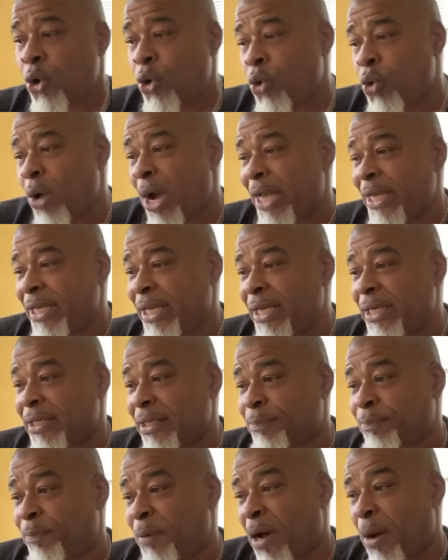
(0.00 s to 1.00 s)
Ooh, I
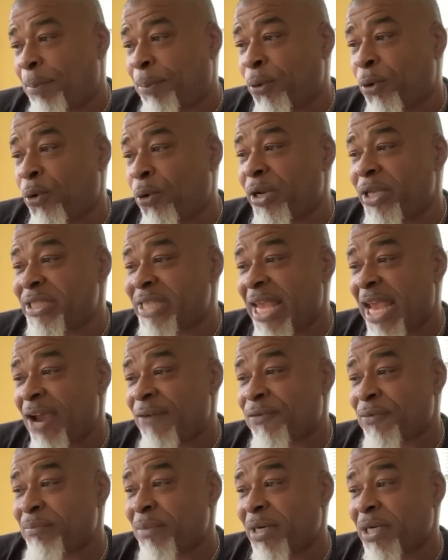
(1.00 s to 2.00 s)
need to uh, pull this
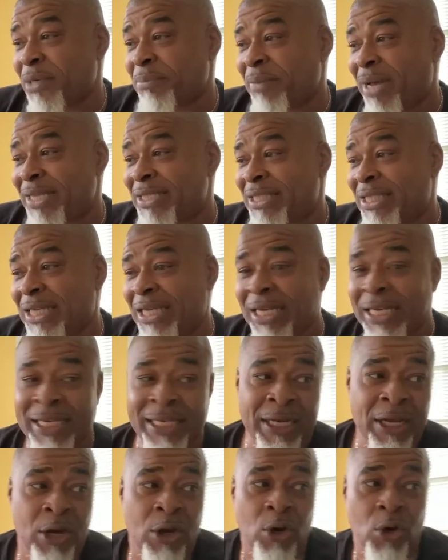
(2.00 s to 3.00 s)
hair from under my chin.